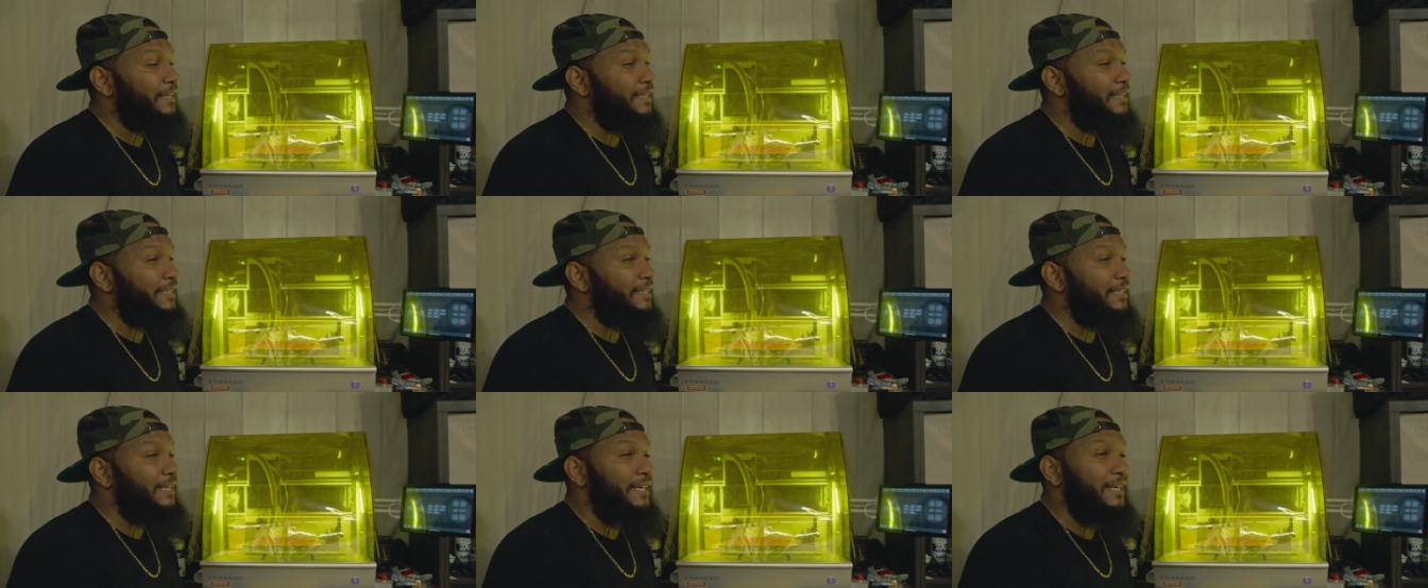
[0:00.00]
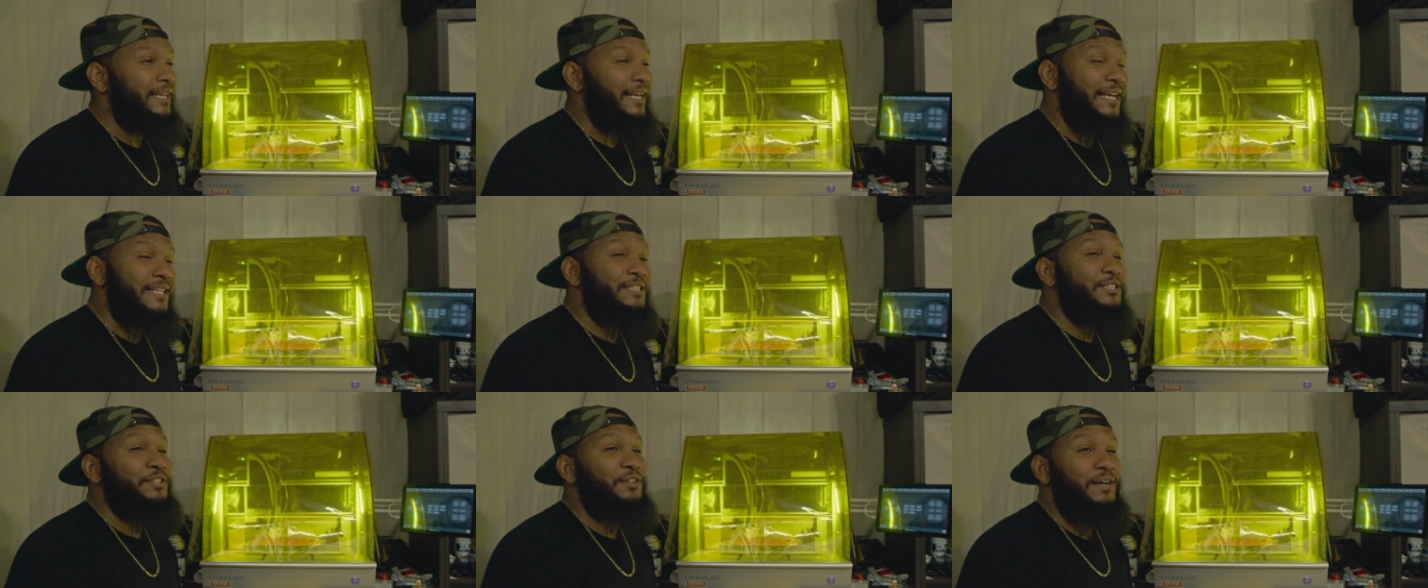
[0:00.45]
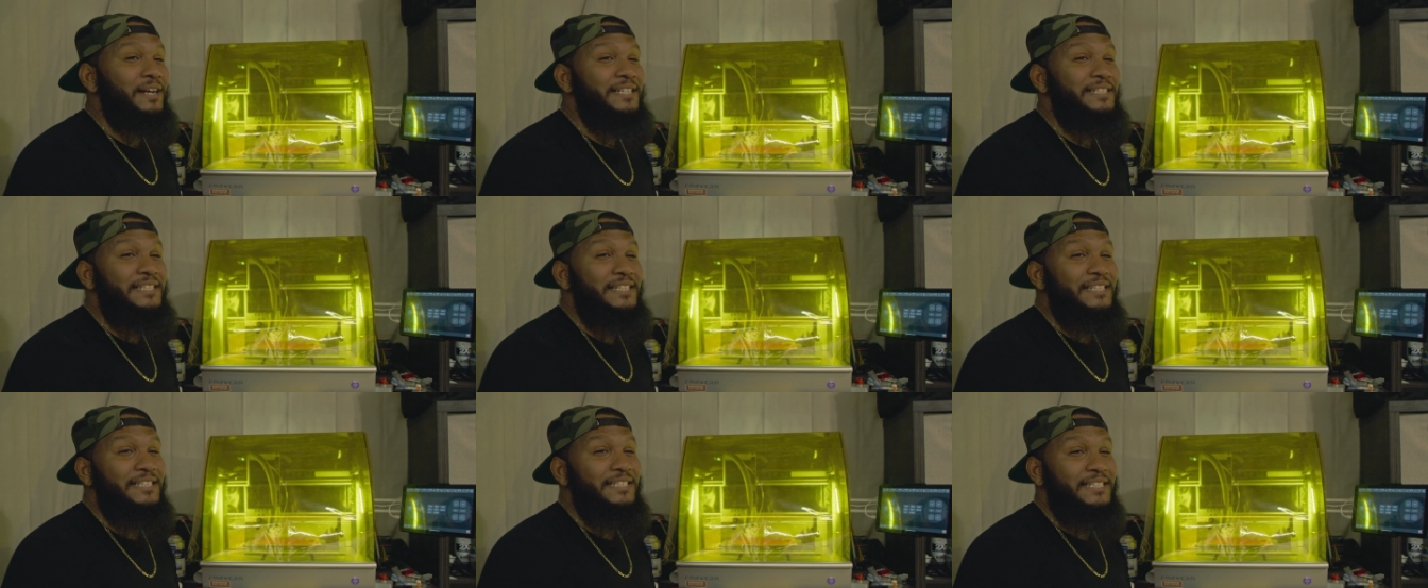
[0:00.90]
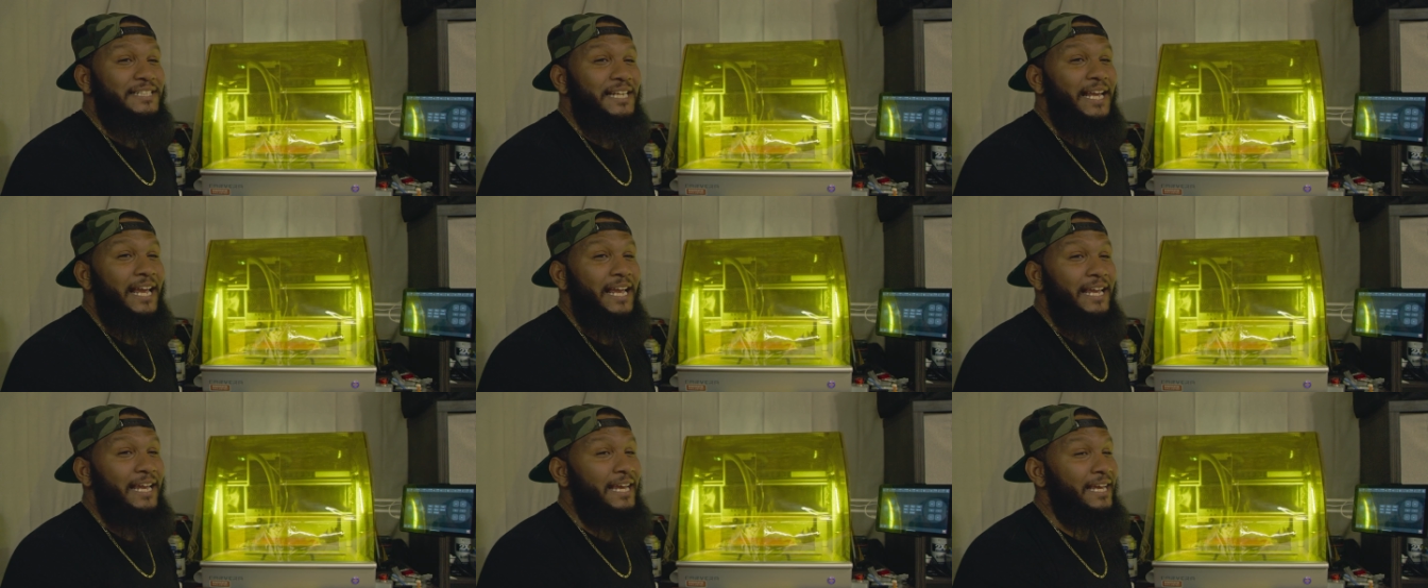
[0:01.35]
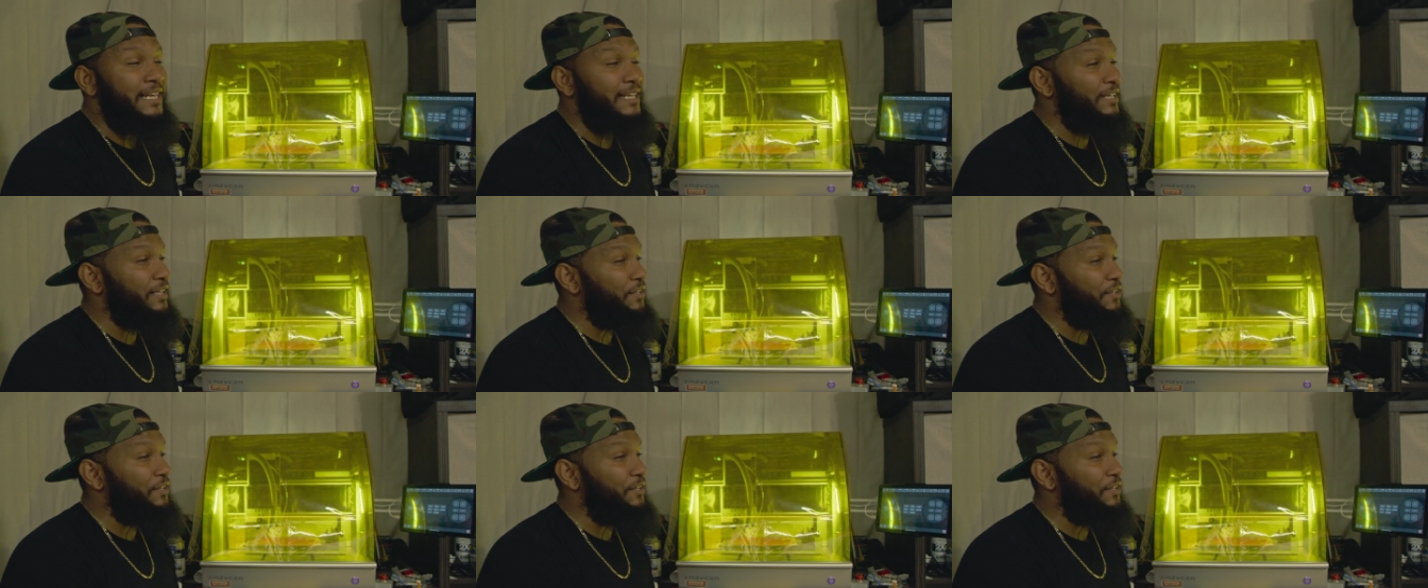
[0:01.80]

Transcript: yeah, that's crazy to say, and